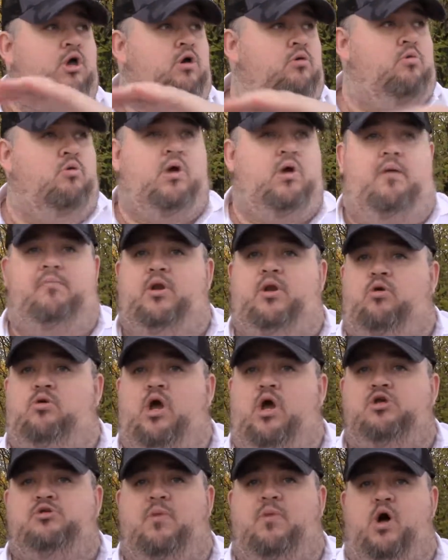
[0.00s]
will come along
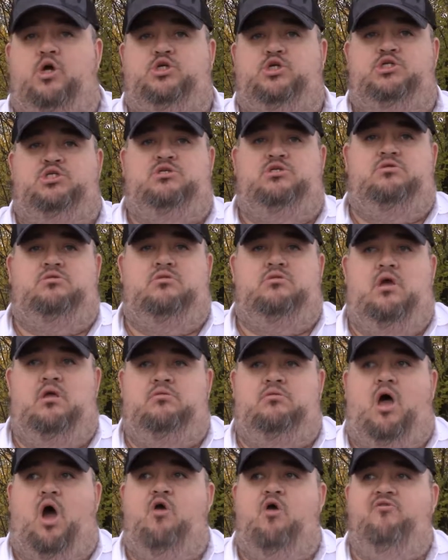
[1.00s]
those margins,
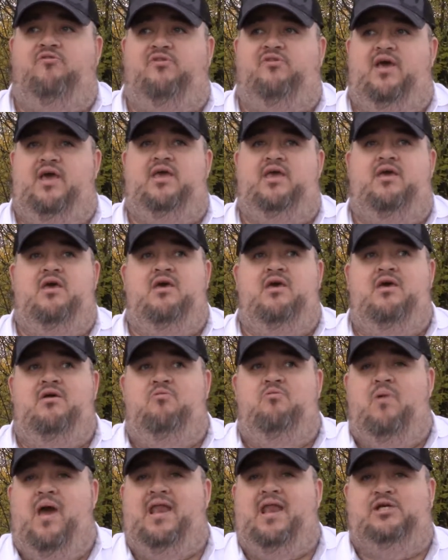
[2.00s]
and hopefully
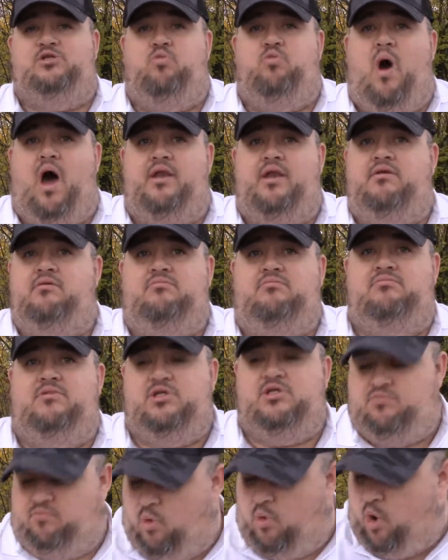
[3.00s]
where there's one,
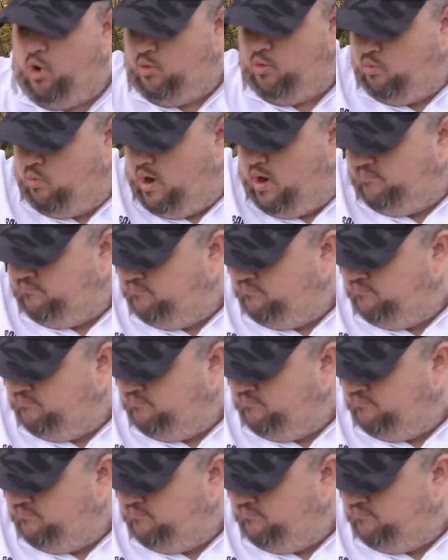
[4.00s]
there's more than one,